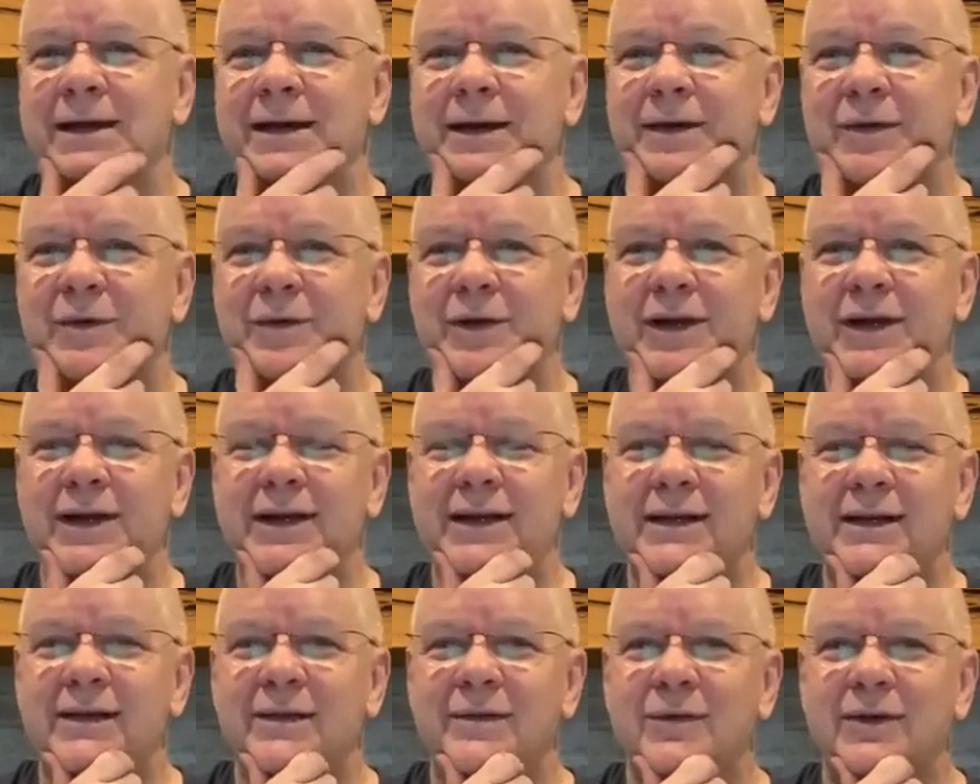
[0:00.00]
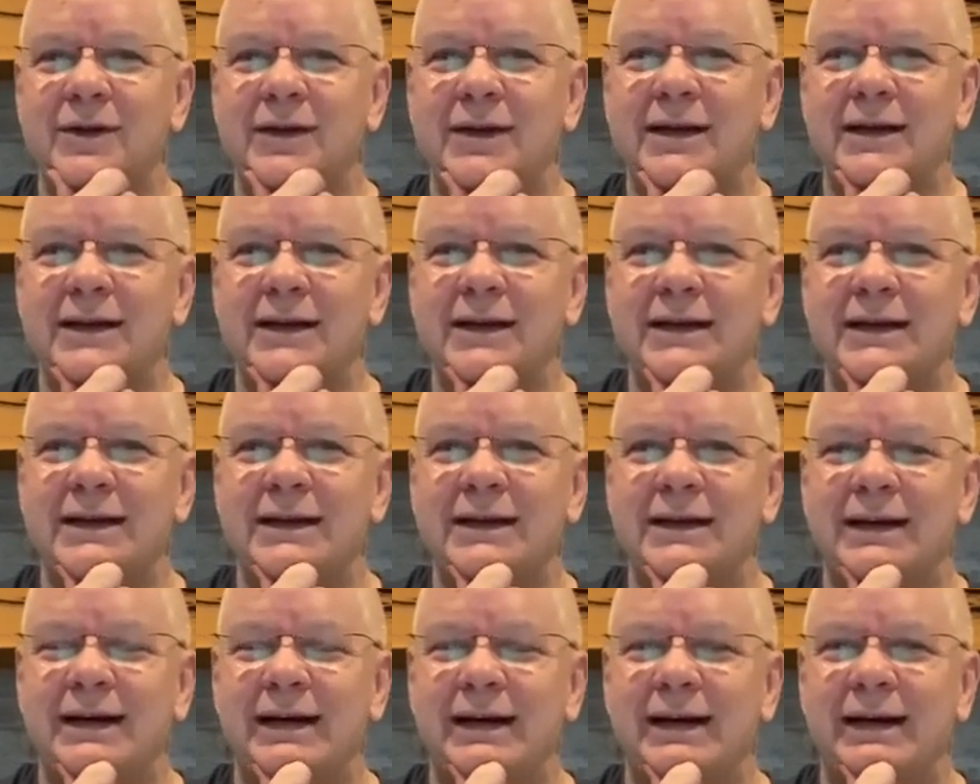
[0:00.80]
When, when
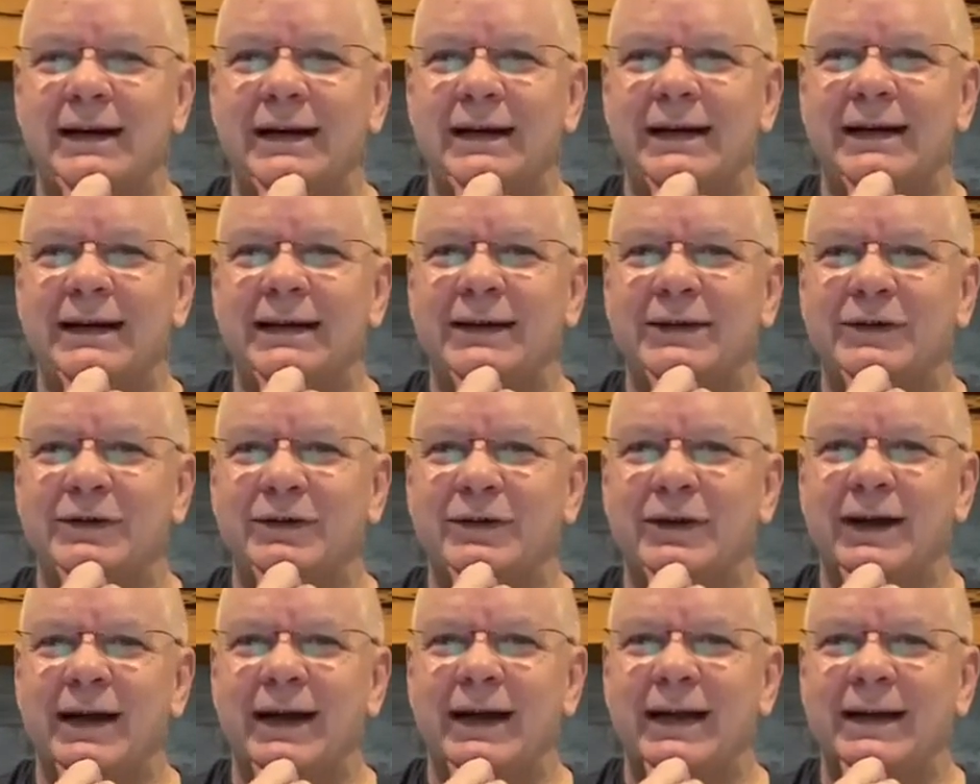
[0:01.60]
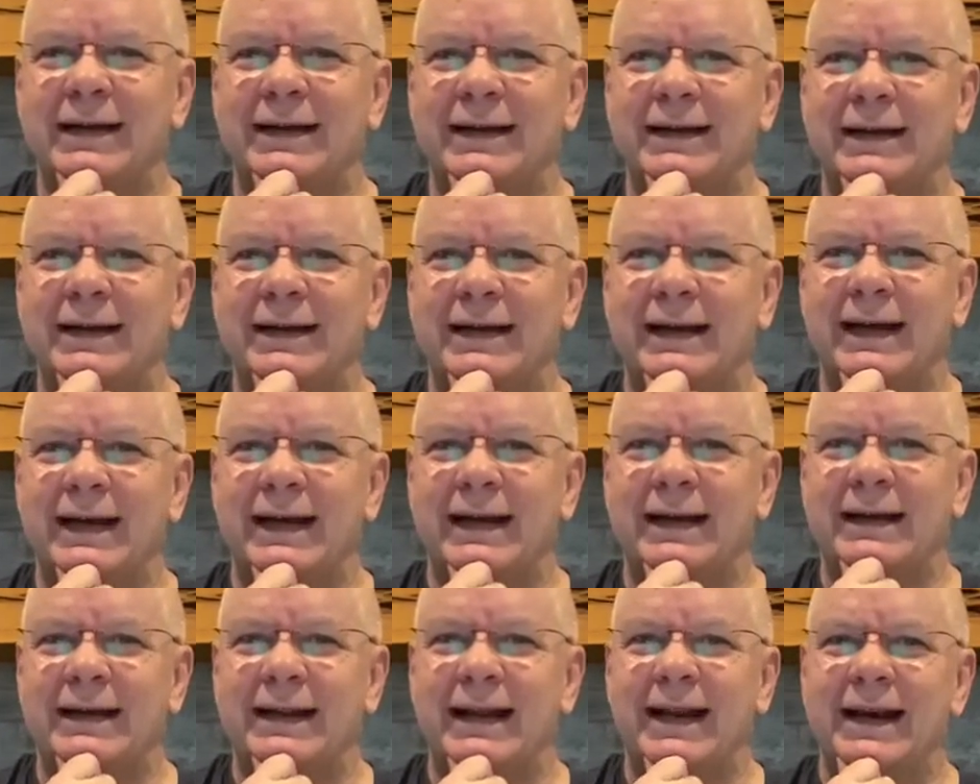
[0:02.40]
uh, either at,
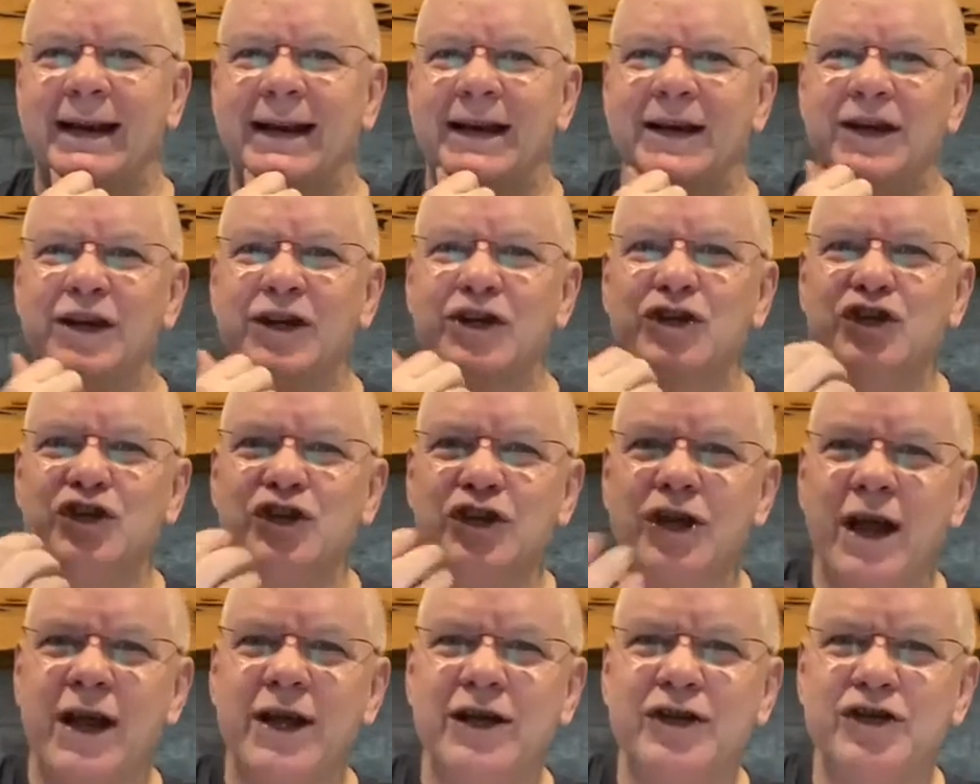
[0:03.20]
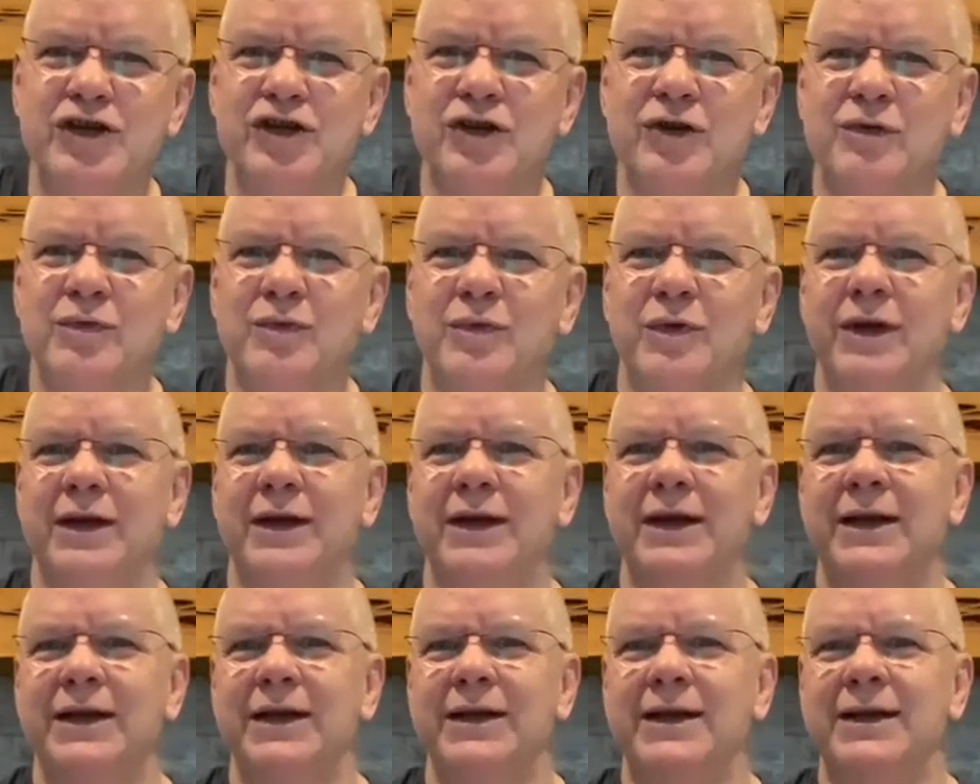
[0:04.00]
at that initiation, when
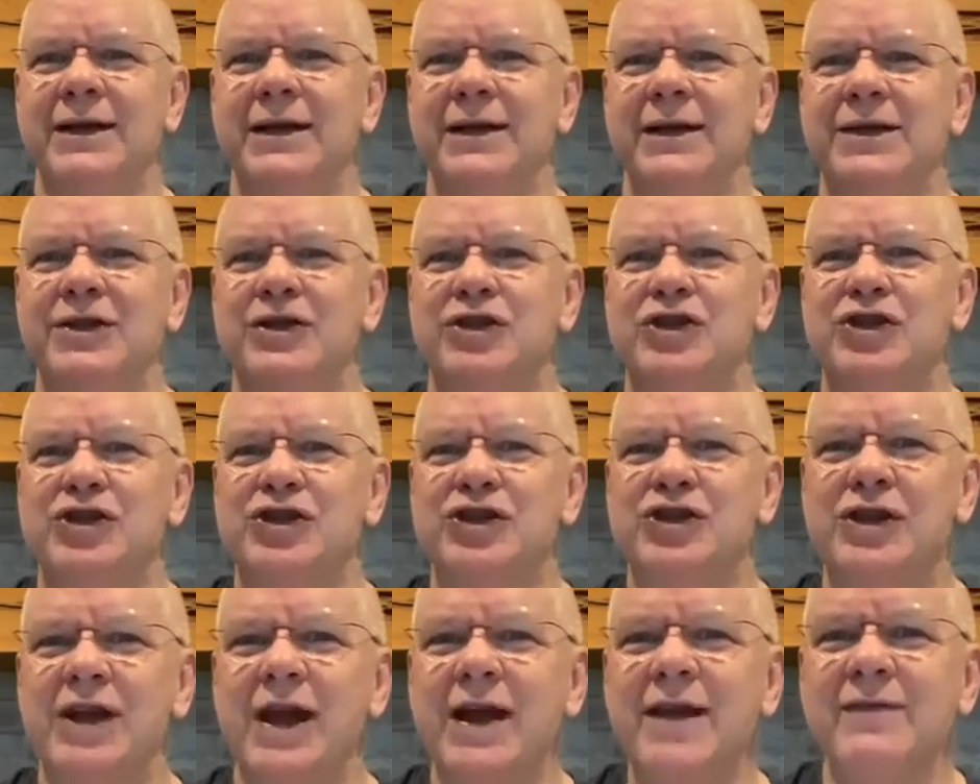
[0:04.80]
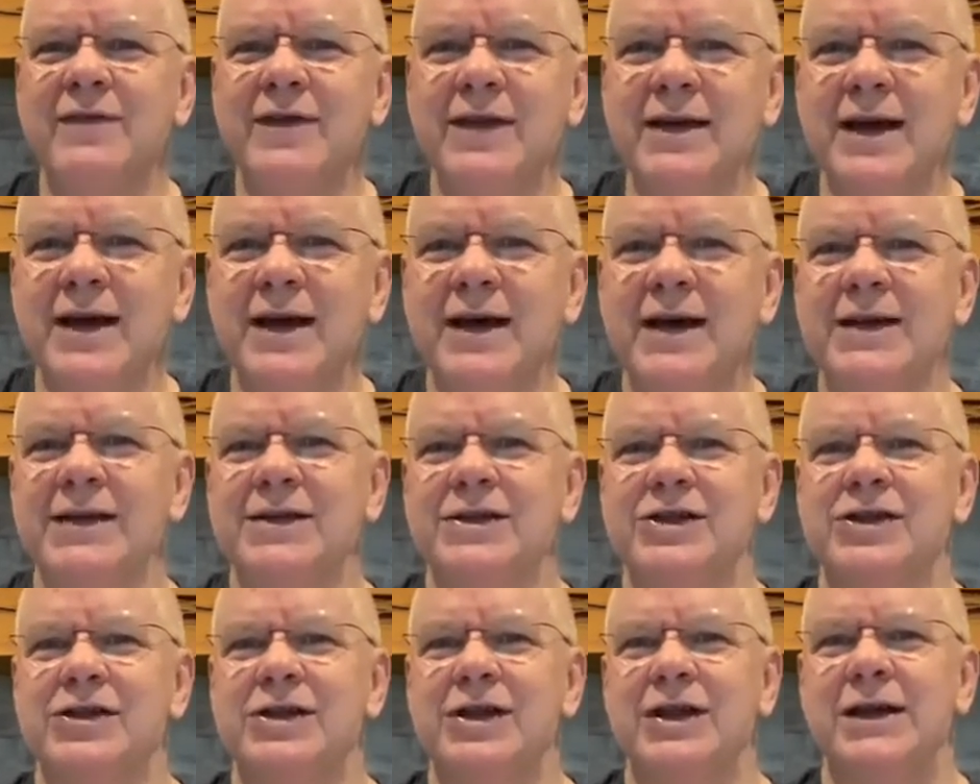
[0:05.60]
He is saving
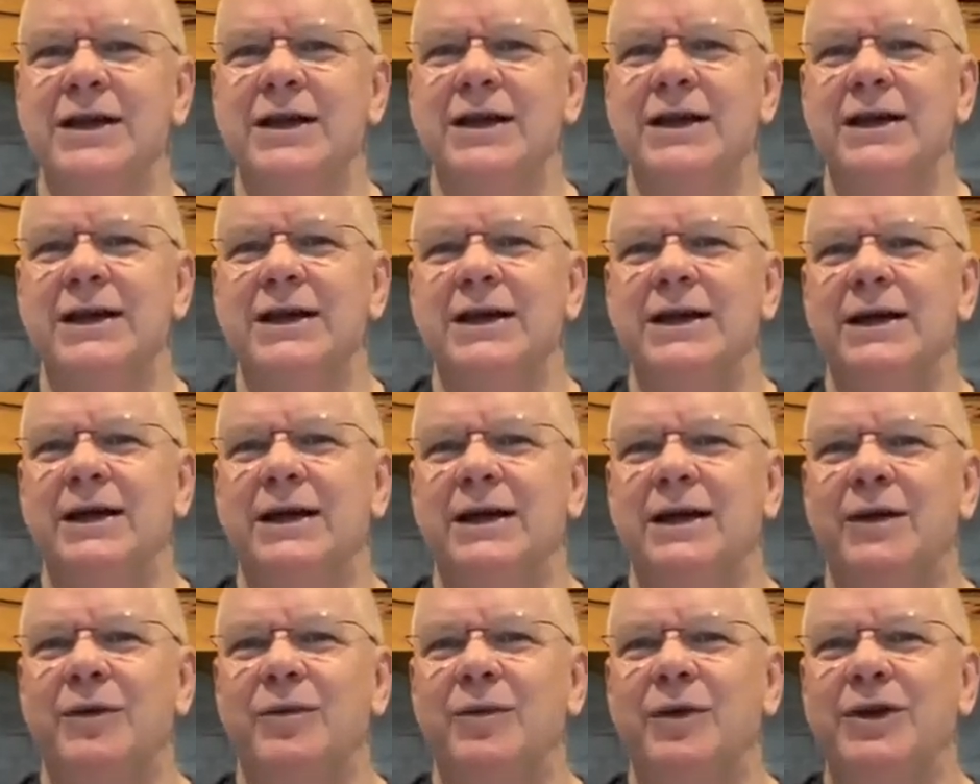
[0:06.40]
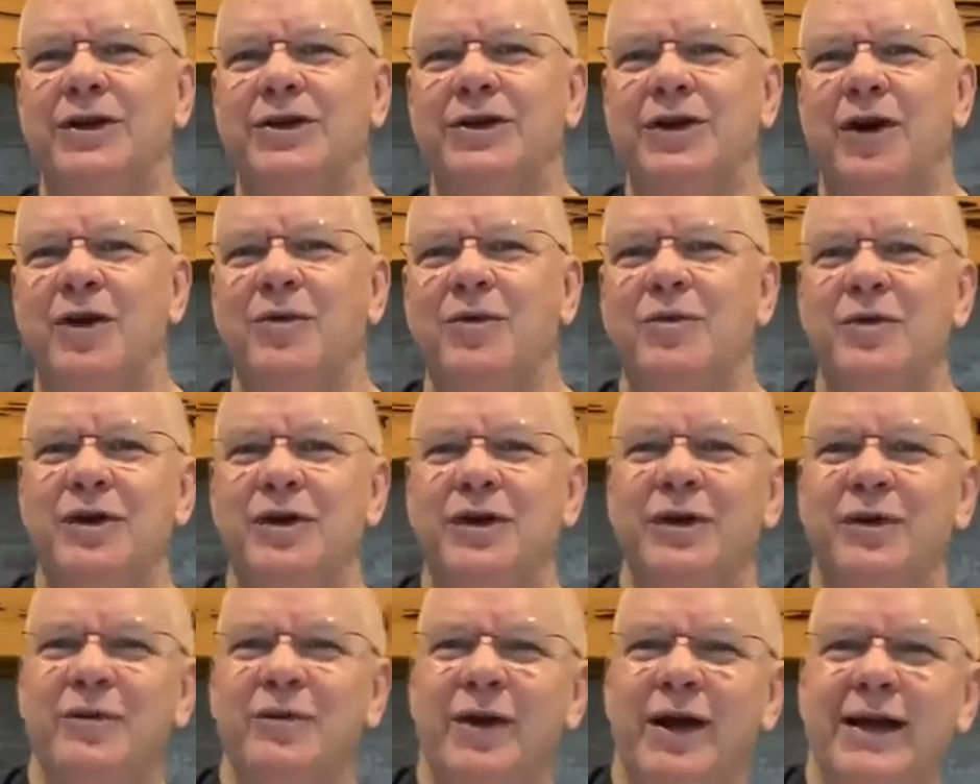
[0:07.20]
us, uh, we don't
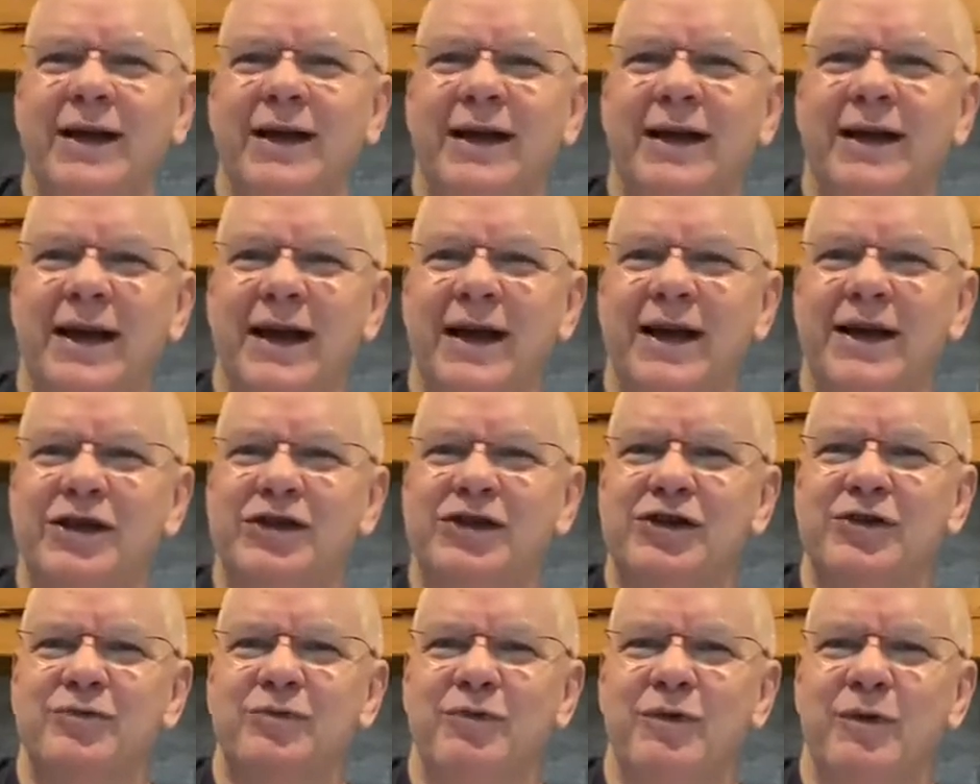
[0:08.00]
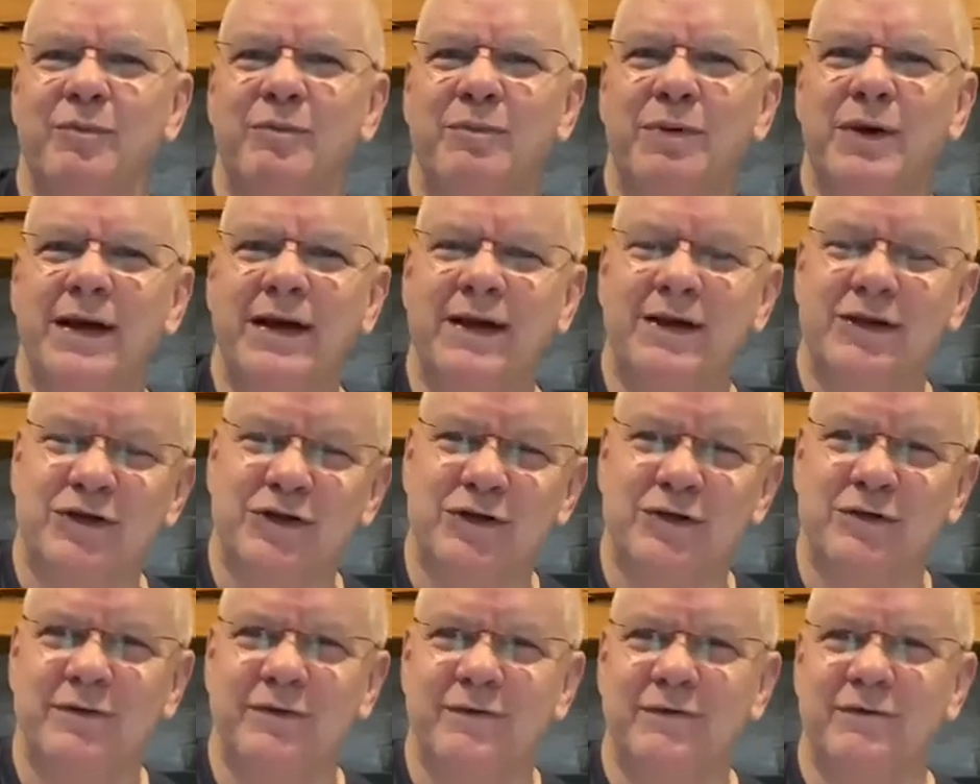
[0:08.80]
want to recognize and
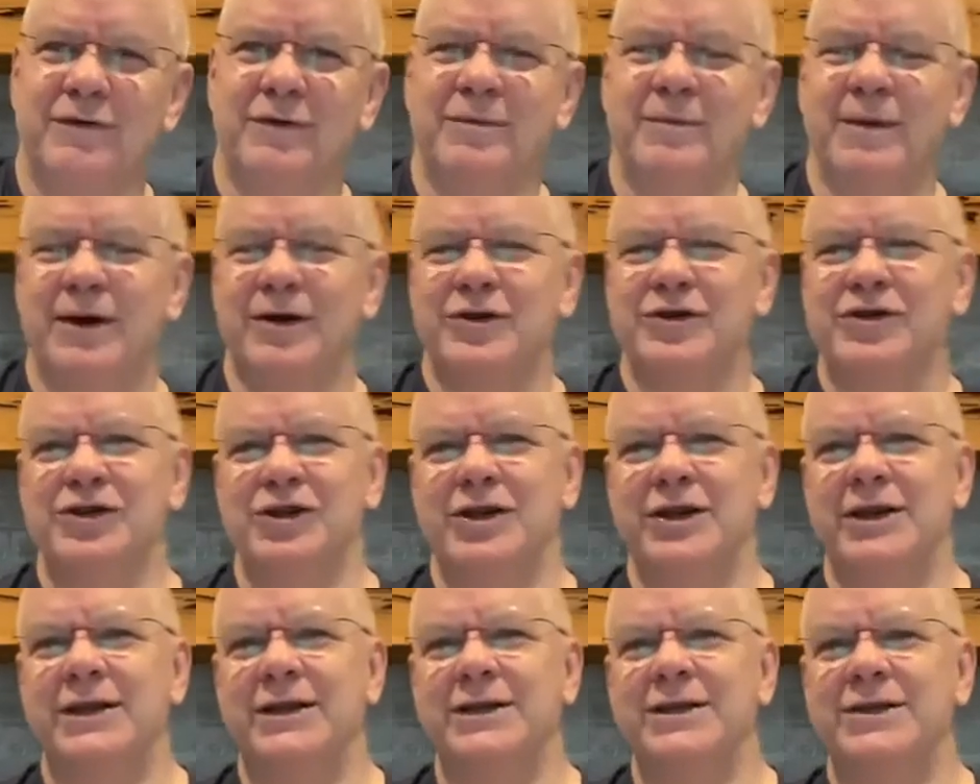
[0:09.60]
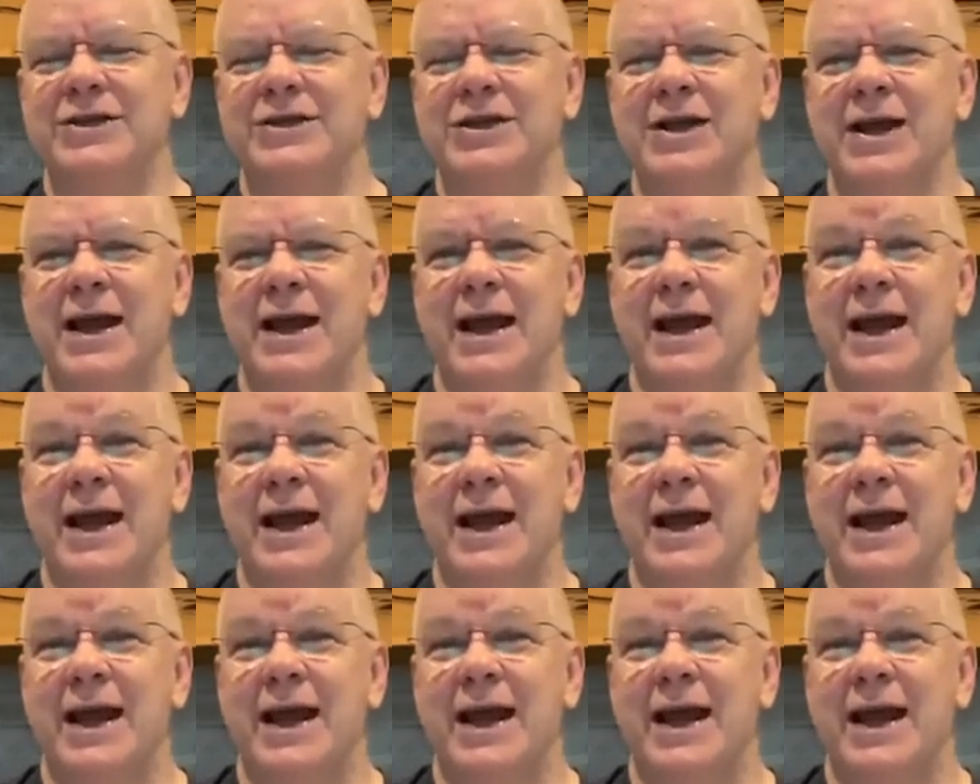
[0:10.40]
repent from our sins.